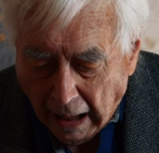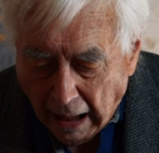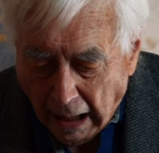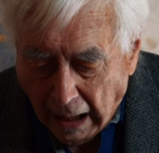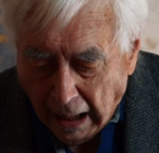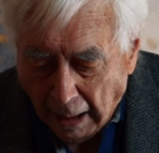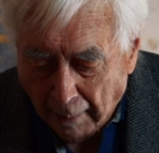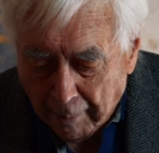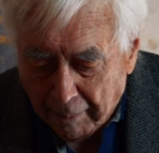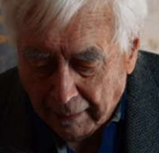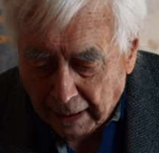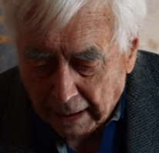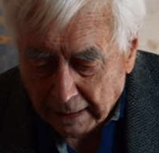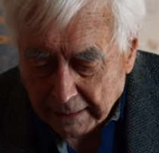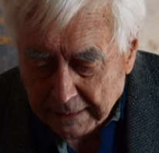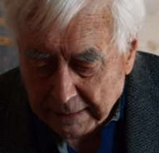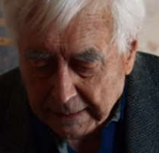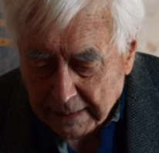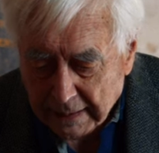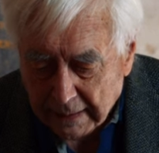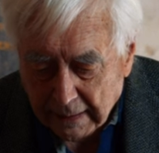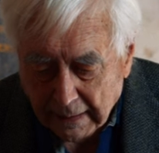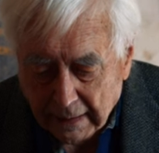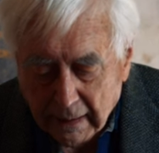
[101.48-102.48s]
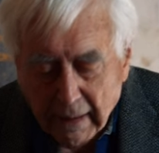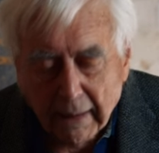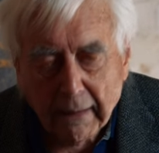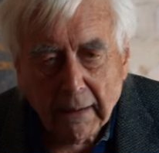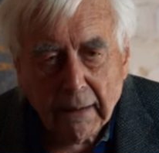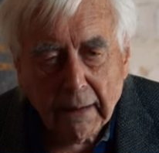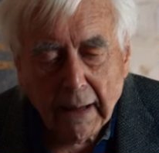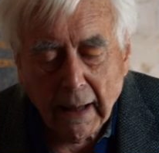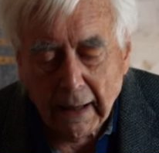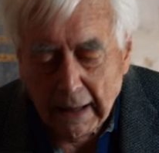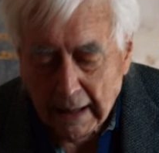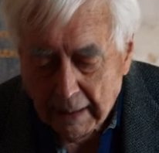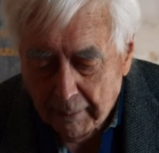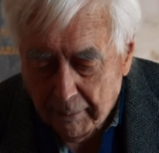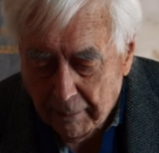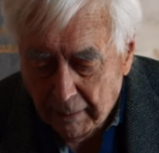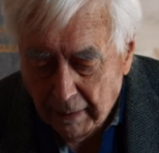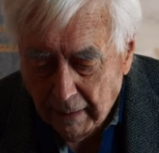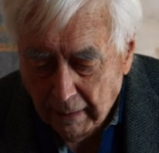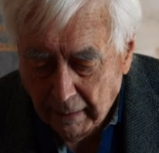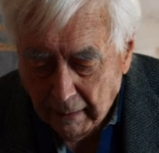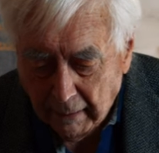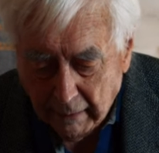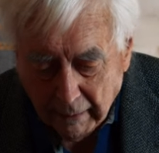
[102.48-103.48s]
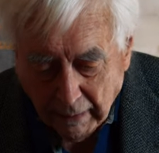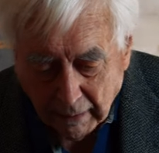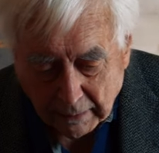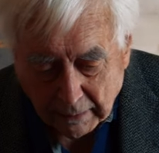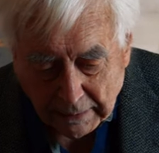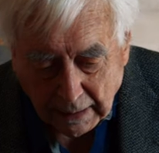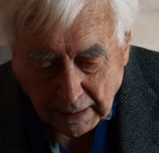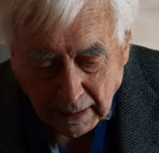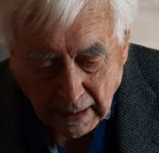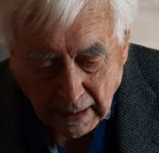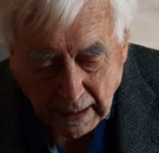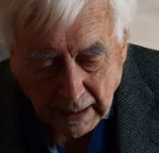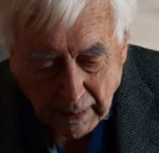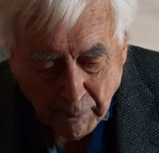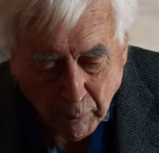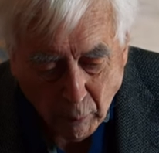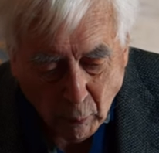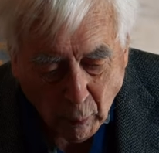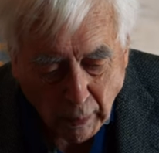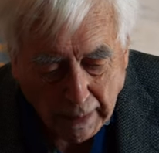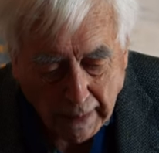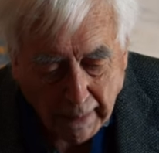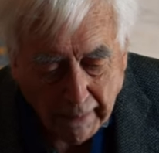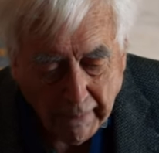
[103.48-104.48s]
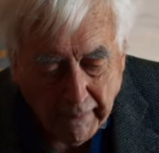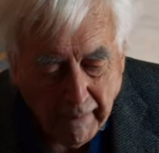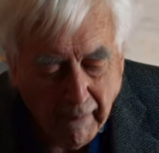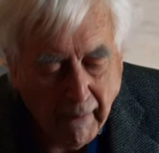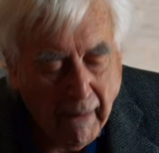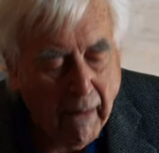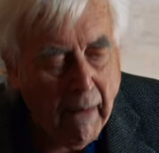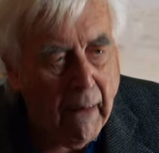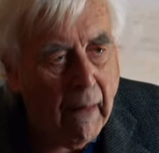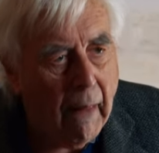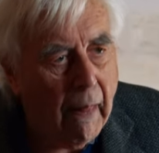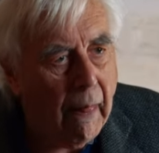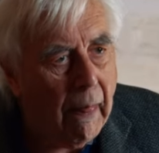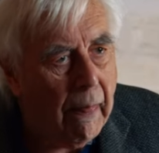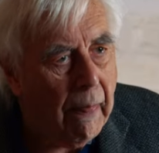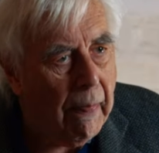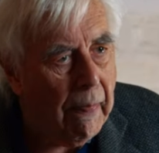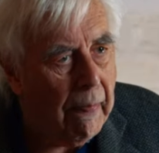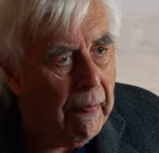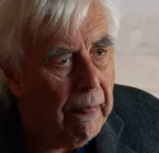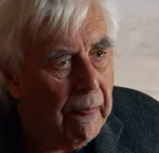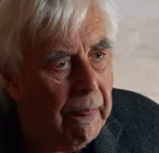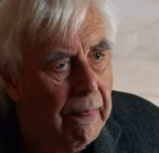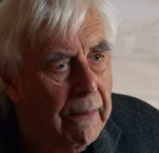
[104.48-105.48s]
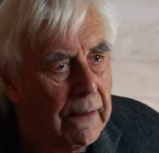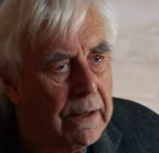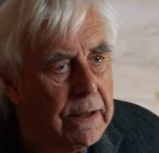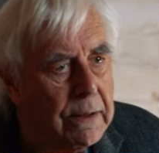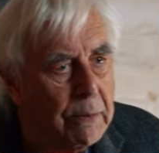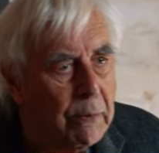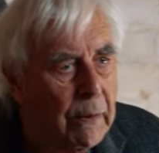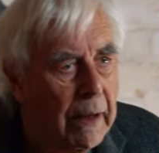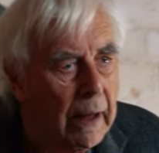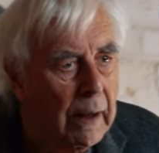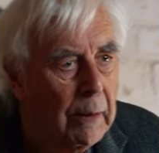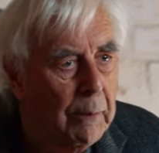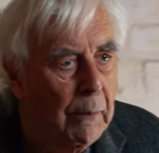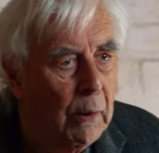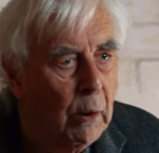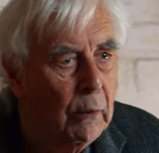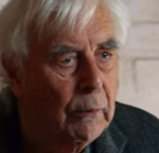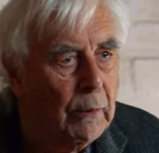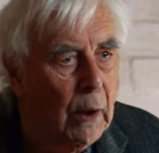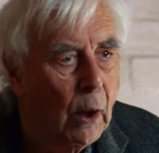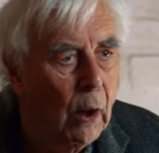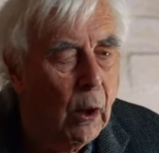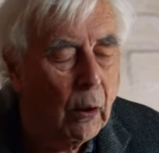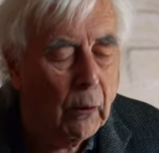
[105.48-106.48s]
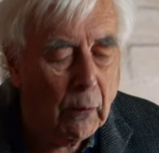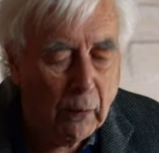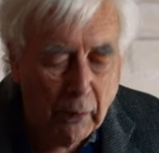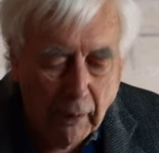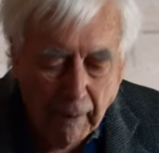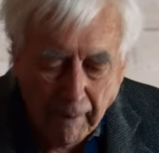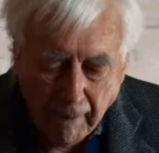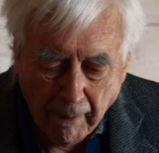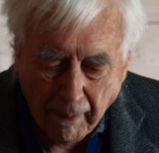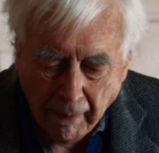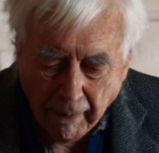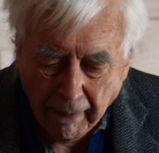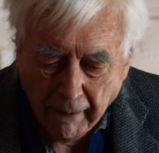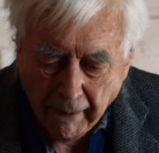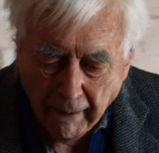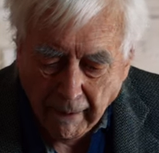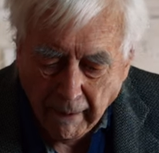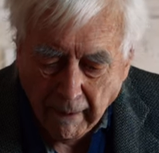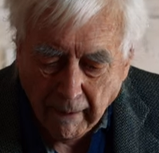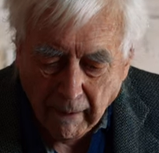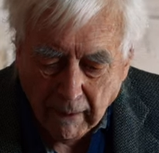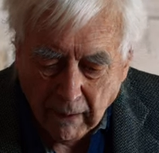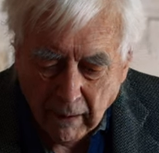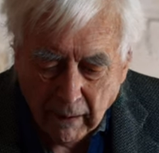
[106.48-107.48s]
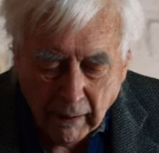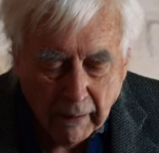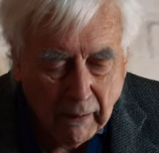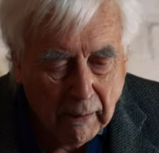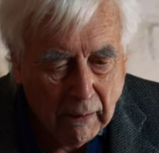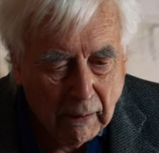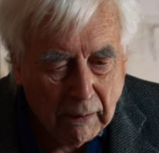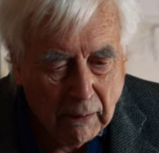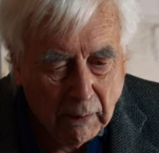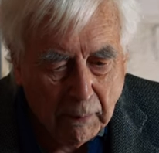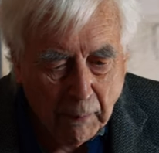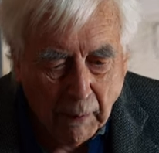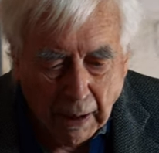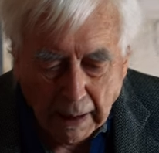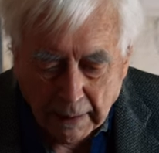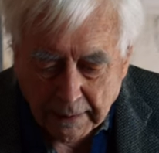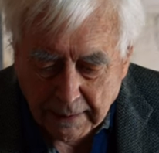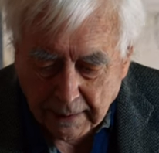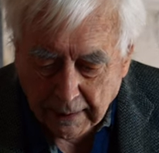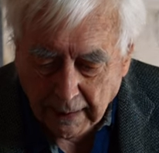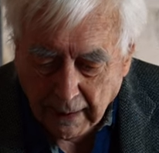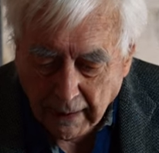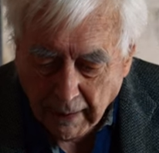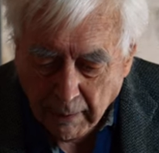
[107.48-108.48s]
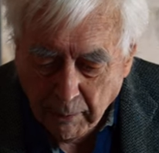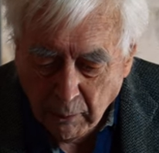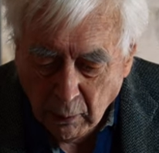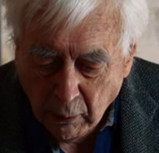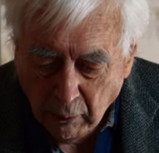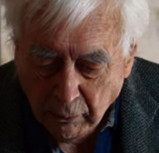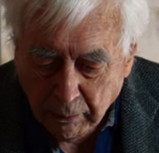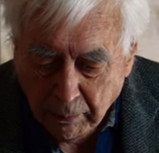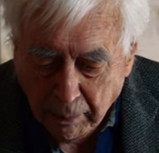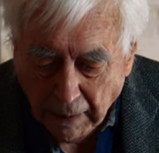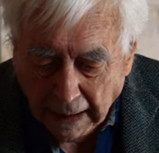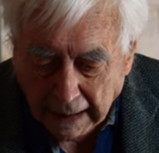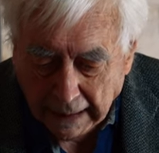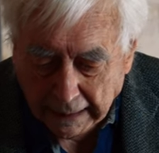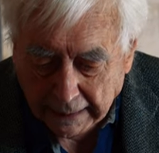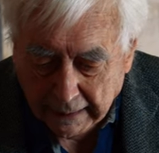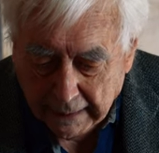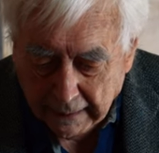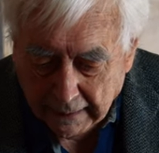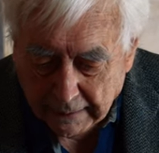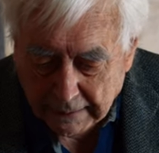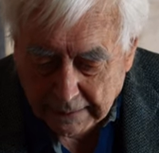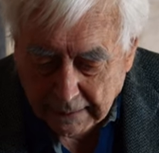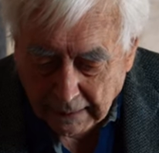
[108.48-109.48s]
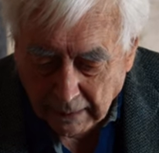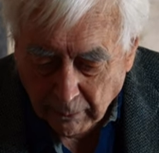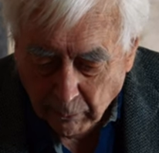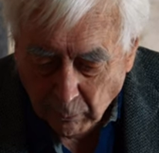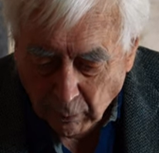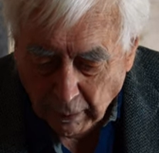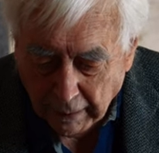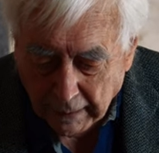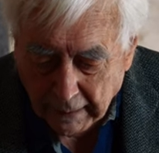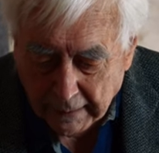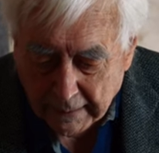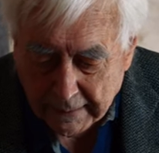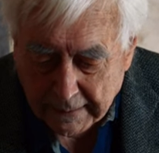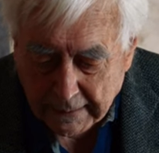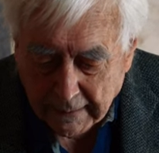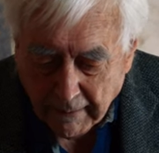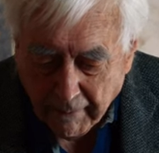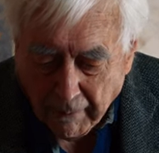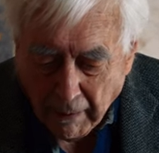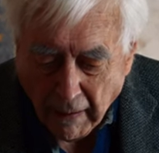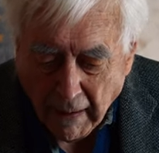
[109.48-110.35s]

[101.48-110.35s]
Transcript: But came a time when they moved on. You might say they moved back in some ways,